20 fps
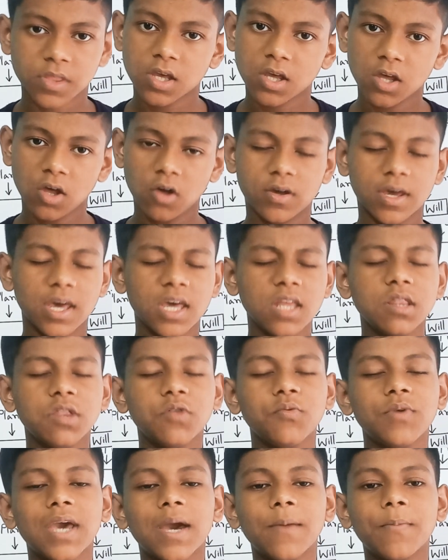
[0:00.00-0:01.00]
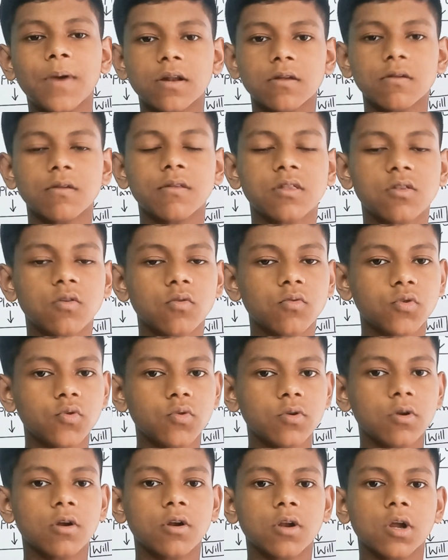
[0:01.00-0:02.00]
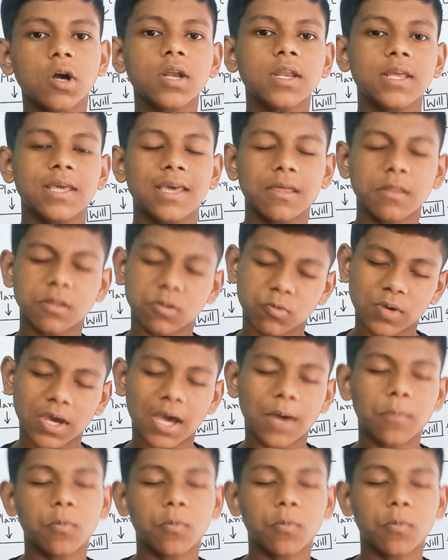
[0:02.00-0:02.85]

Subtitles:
Okay, so we have understood or not? Yes, we have